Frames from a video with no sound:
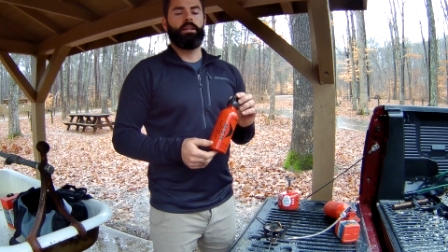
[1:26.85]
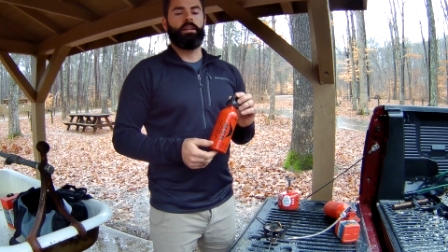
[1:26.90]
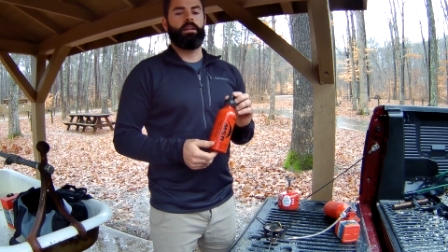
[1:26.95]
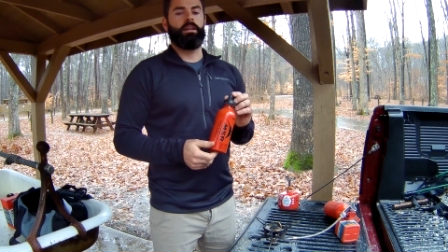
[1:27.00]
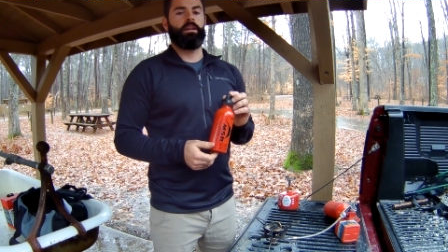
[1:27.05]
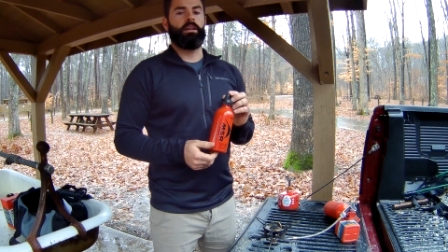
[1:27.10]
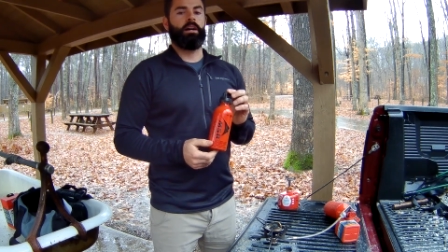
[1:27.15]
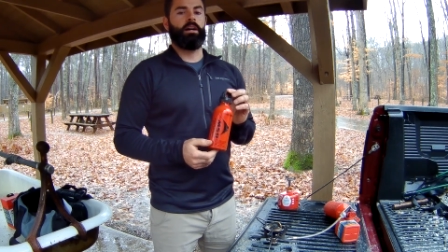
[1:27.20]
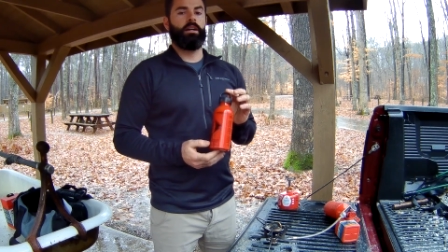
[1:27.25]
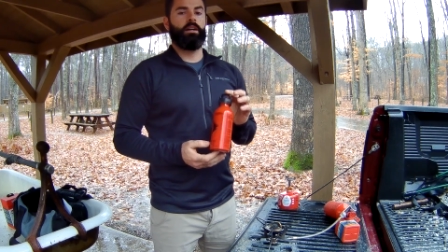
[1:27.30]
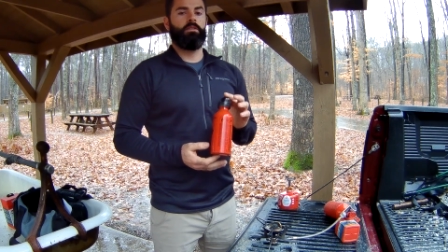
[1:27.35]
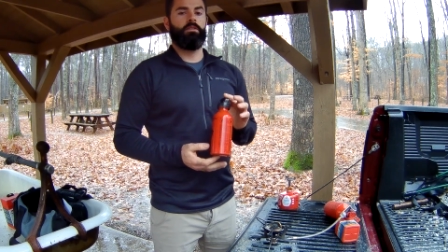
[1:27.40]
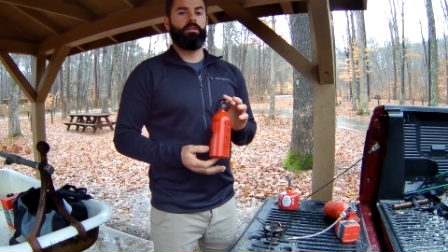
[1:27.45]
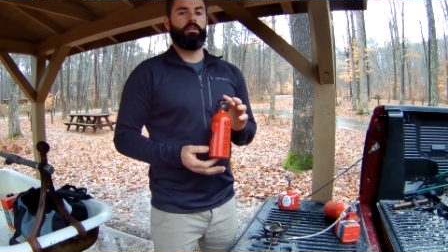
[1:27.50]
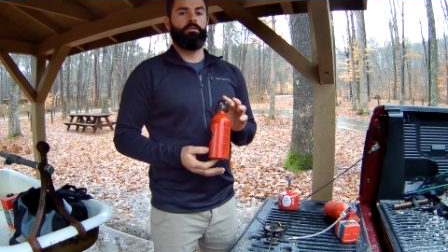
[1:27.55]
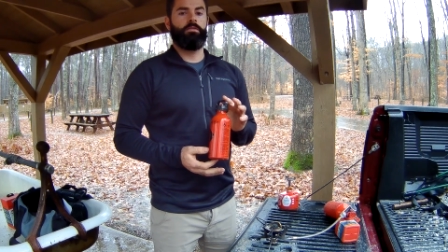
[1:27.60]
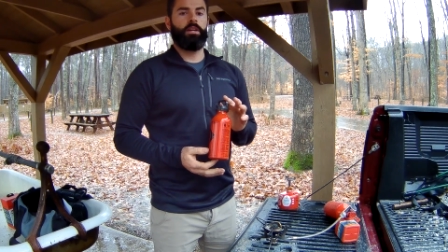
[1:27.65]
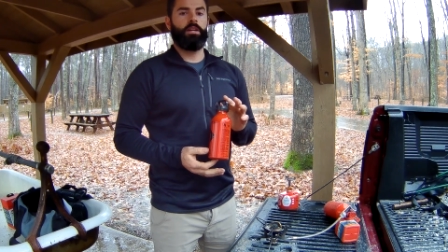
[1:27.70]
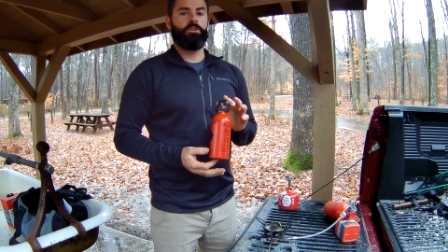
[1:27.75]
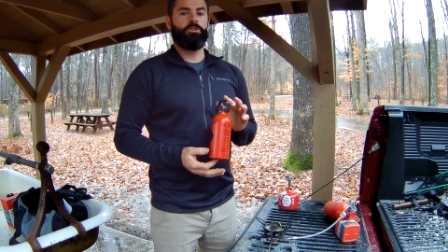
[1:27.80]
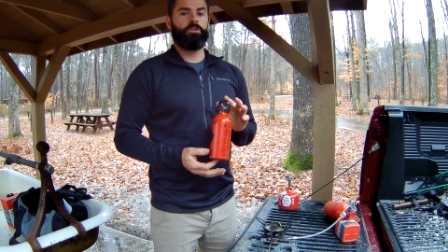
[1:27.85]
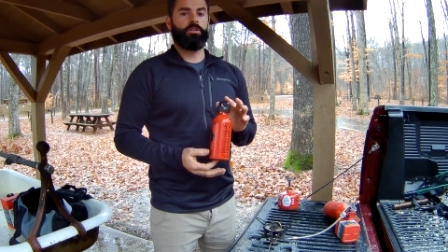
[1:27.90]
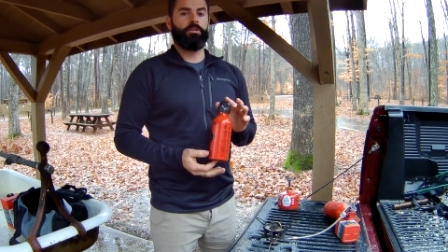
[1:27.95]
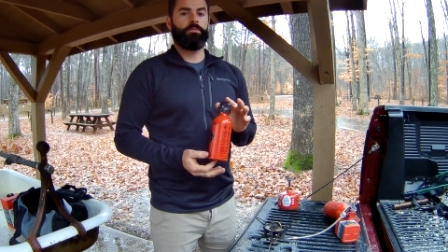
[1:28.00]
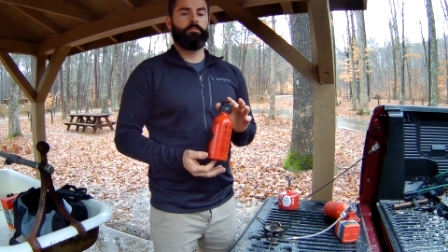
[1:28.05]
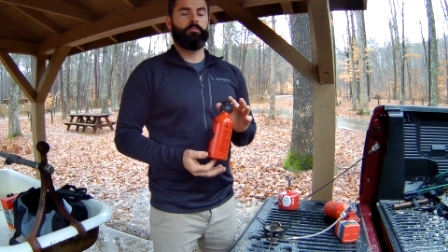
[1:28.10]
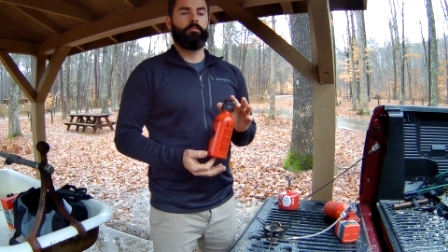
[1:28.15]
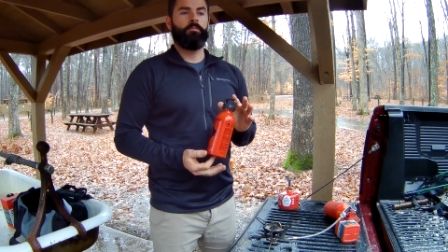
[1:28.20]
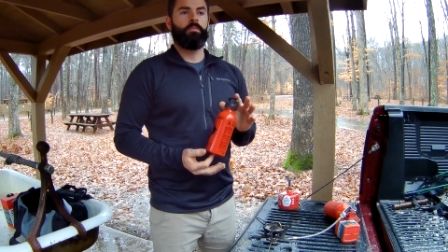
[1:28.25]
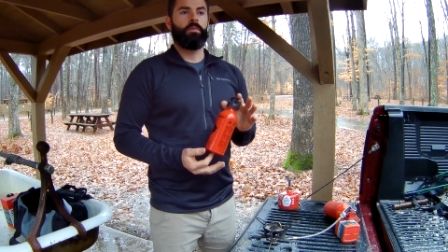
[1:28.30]
in higher elevation
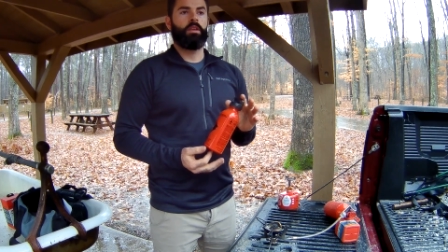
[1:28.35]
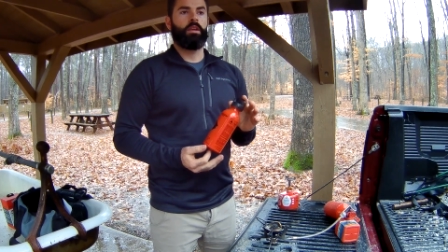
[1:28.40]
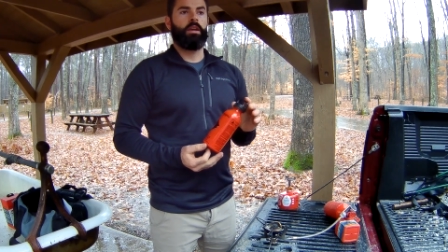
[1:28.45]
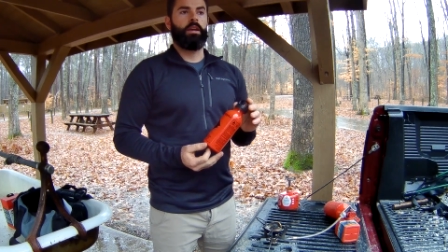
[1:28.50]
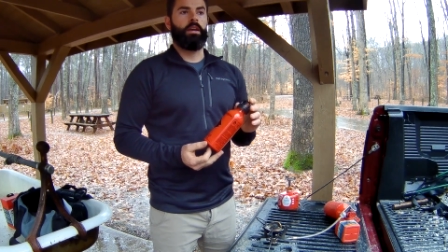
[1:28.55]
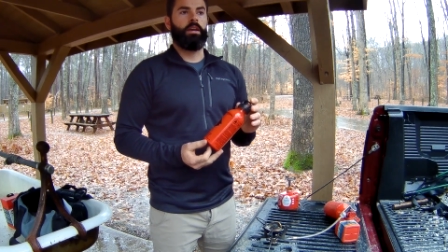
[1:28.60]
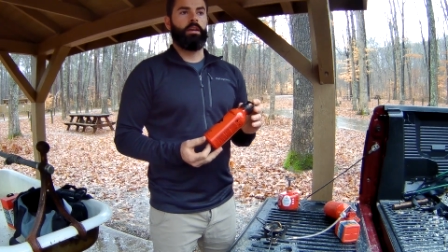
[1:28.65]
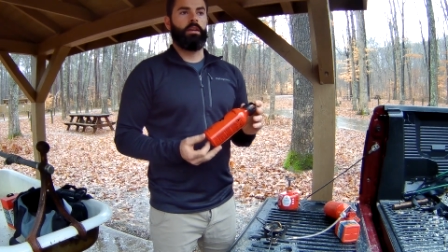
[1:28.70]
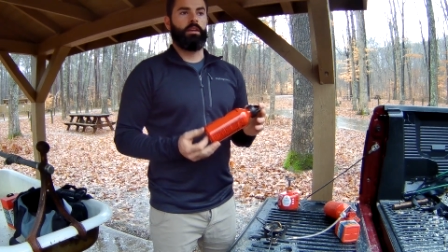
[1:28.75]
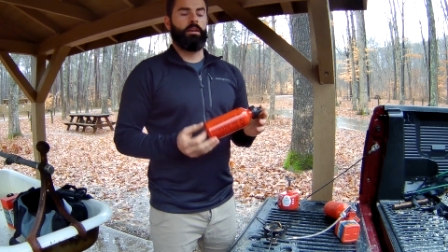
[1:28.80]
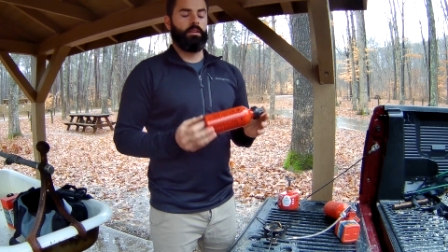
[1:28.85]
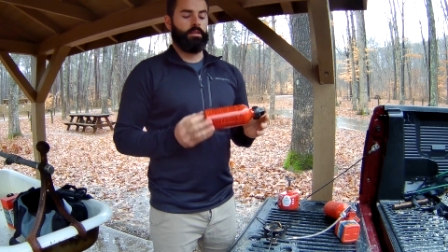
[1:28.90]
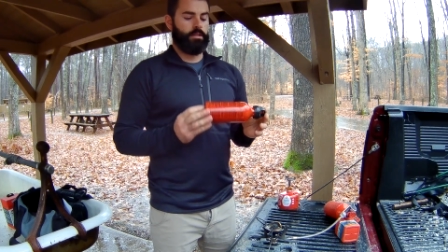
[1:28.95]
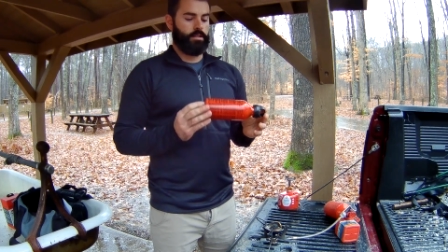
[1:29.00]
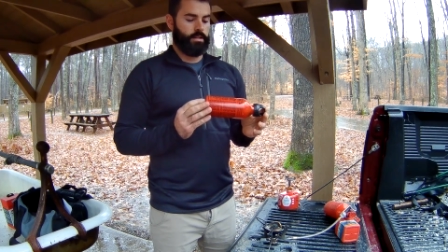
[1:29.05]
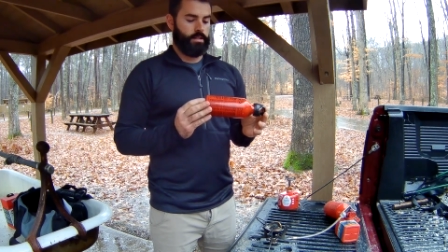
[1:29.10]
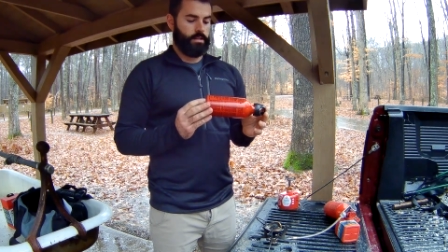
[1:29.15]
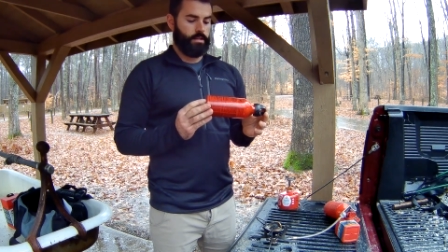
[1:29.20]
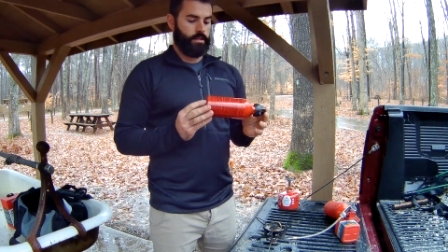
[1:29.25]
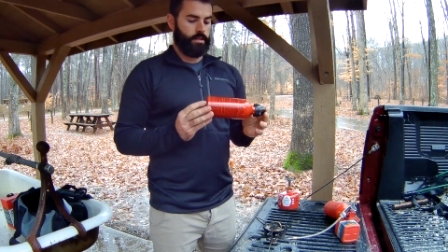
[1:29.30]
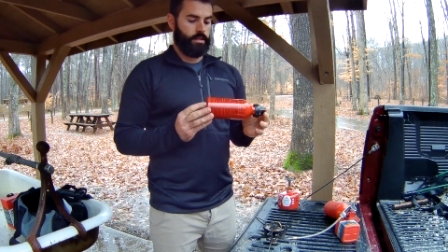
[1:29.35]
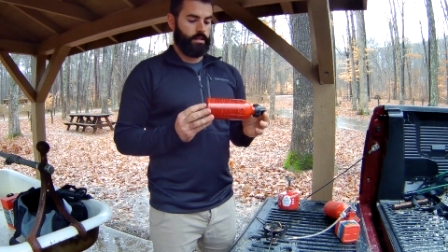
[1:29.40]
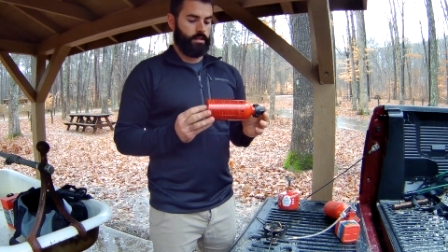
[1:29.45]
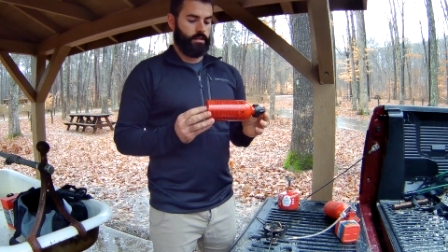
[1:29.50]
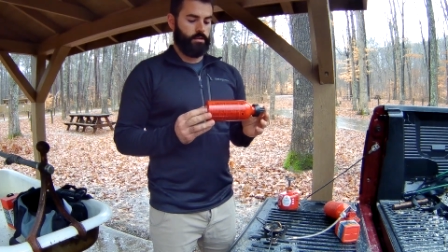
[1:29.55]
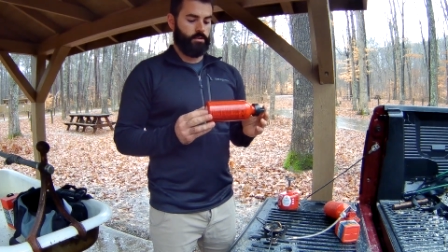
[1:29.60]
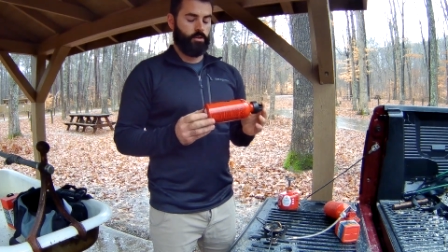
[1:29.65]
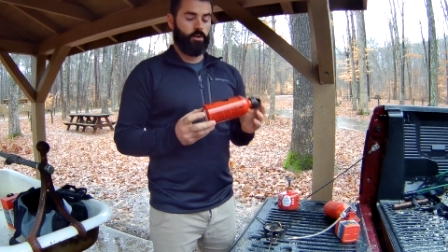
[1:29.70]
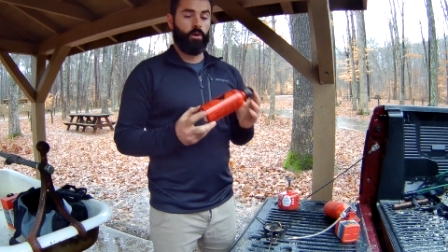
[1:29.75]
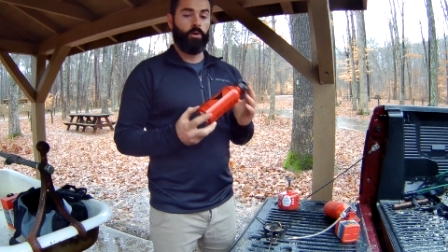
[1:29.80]
and
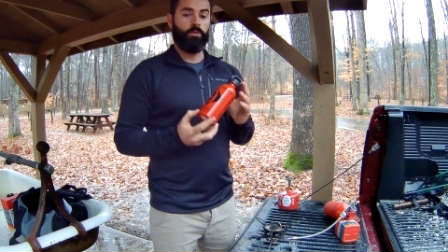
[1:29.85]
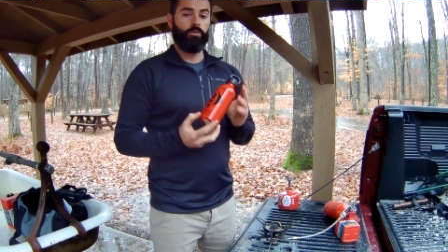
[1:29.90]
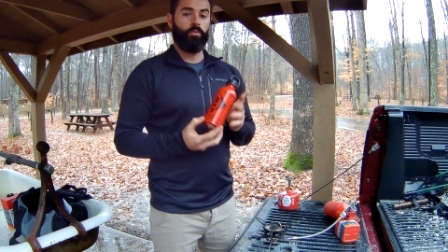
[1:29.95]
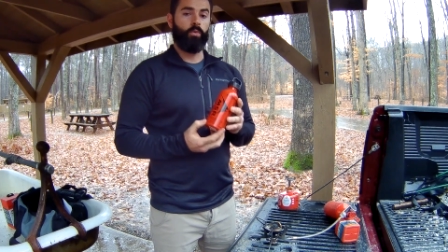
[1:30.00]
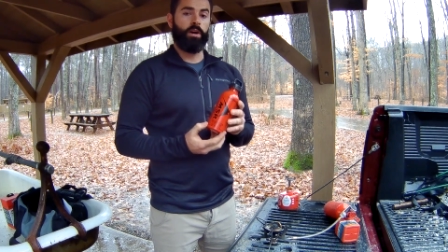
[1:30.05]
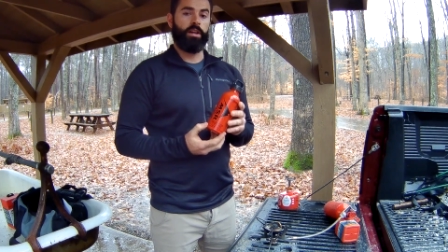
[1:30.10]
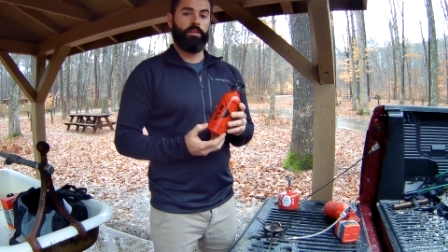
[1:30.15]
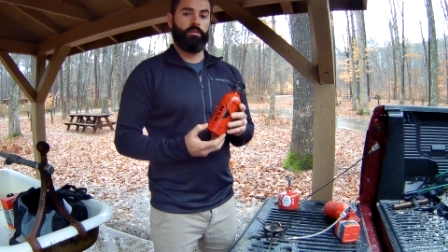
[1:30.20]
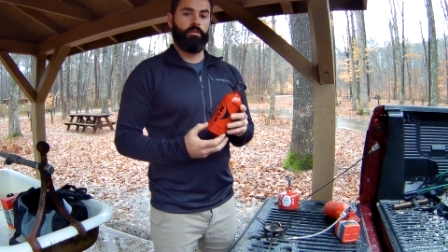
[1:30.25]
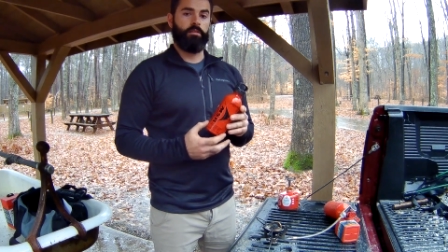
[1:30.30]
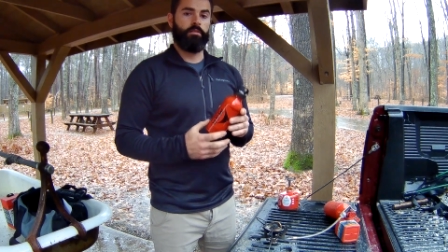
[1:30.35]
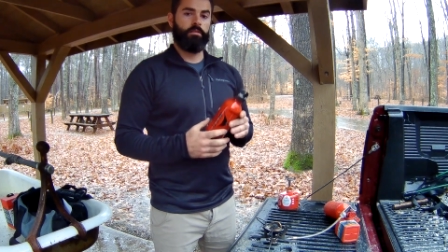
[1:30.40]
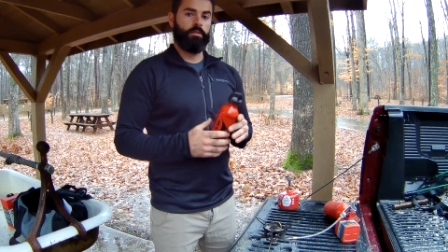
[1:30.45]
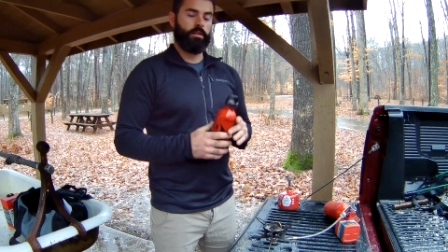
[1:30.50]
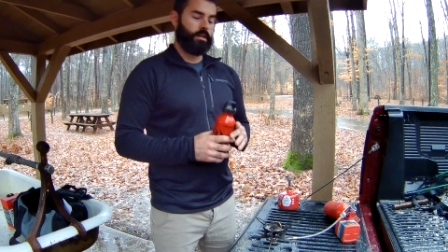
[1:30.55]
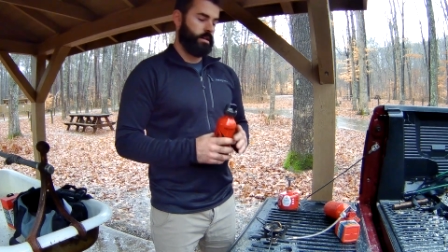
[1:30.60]
in cold weather.